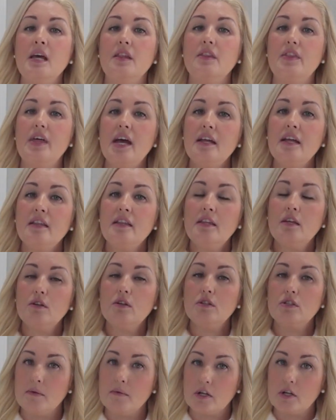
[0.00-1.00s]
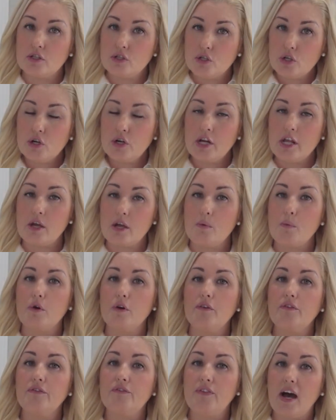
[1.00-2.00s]
then the attorney
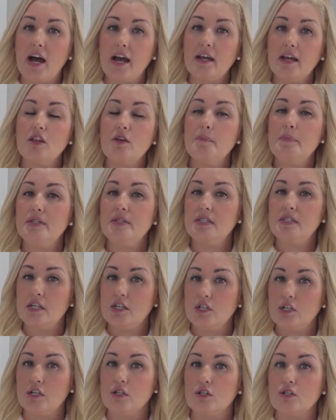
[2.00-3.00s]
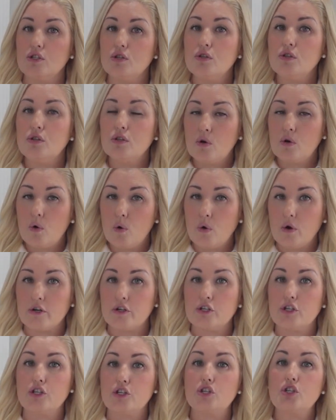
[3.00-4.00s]
will file a petition to the
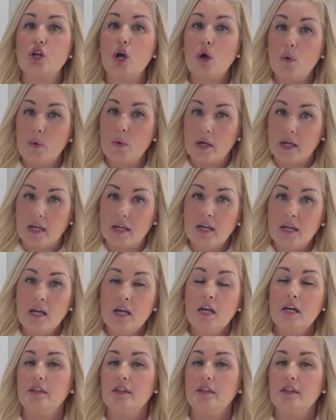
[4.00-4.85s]
court showing